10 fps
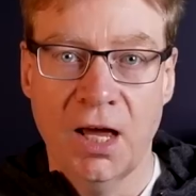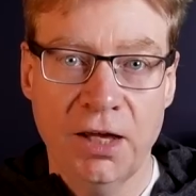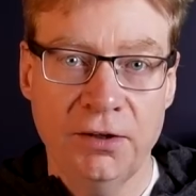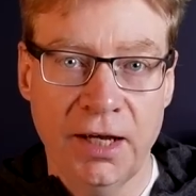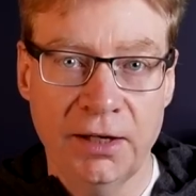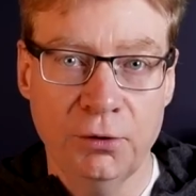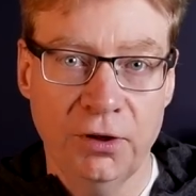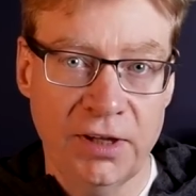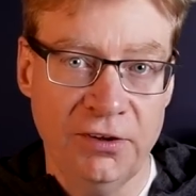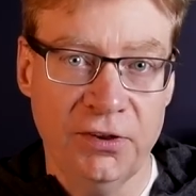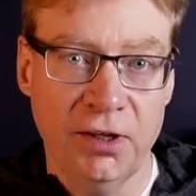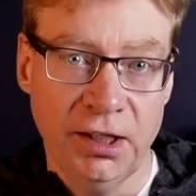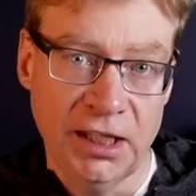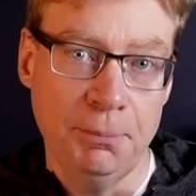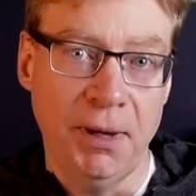And now Tesla
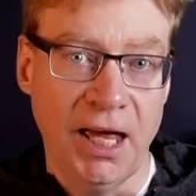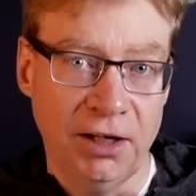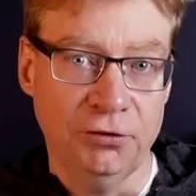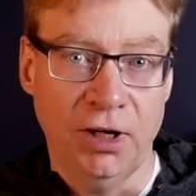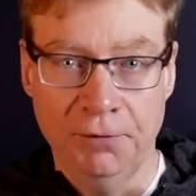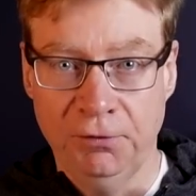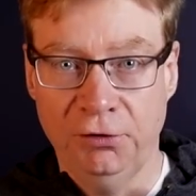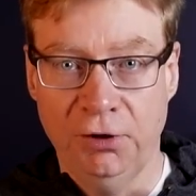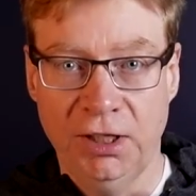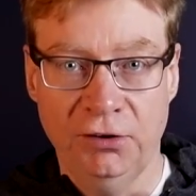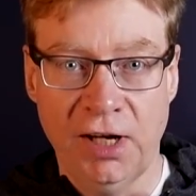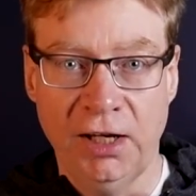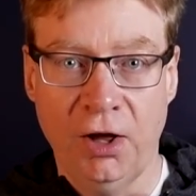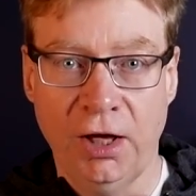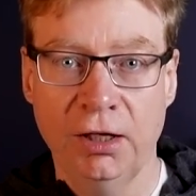keep extra inventory in
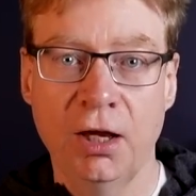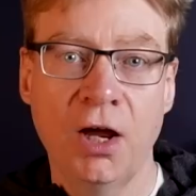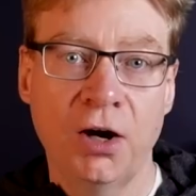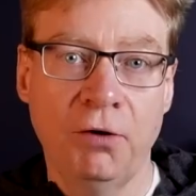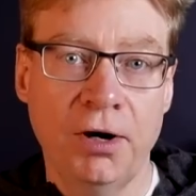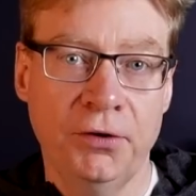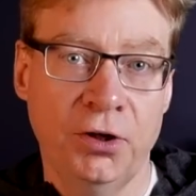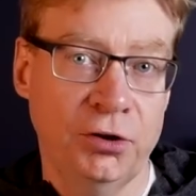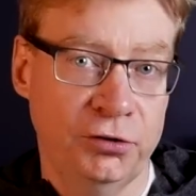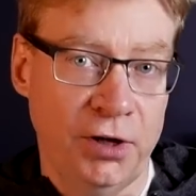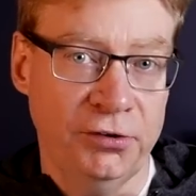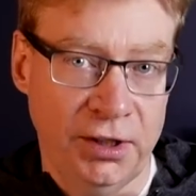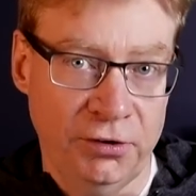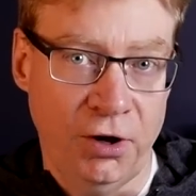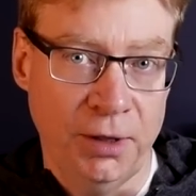Shanghai rather than a just
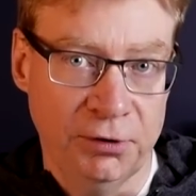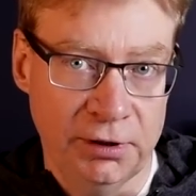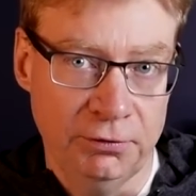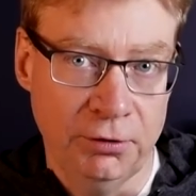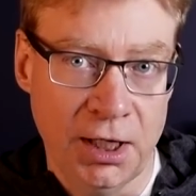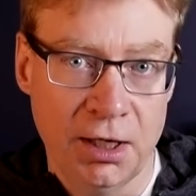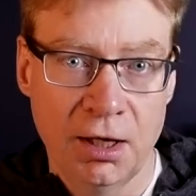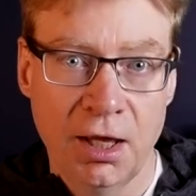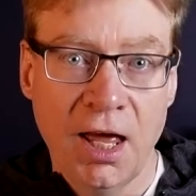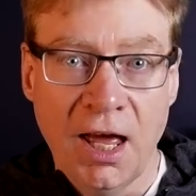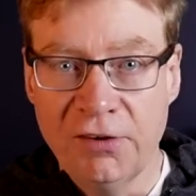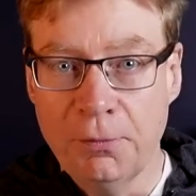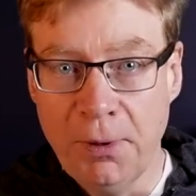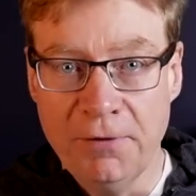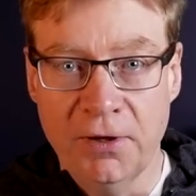in time delivery as
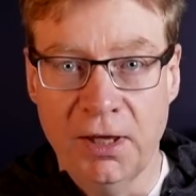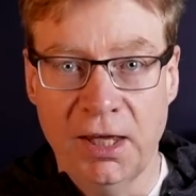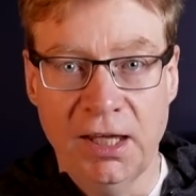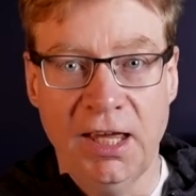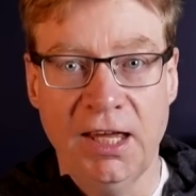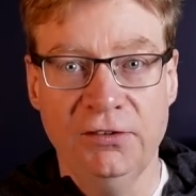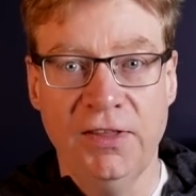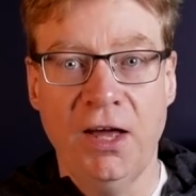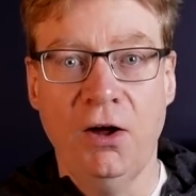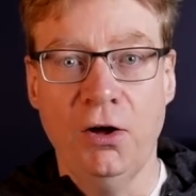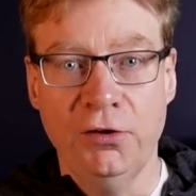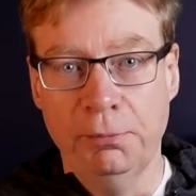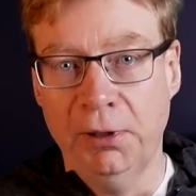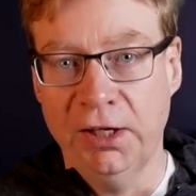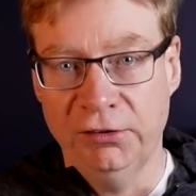a buffer in case there are
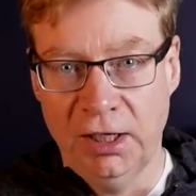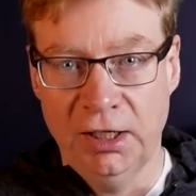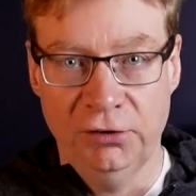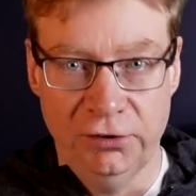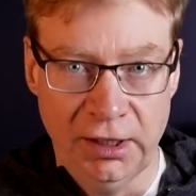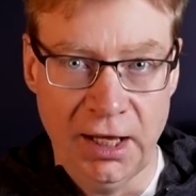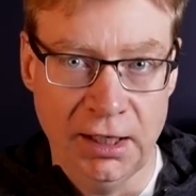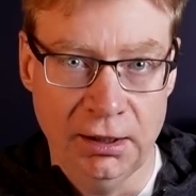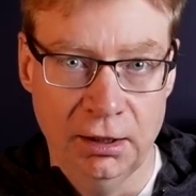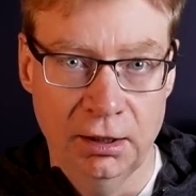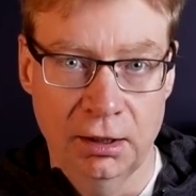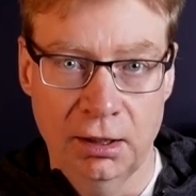supply chain issues again.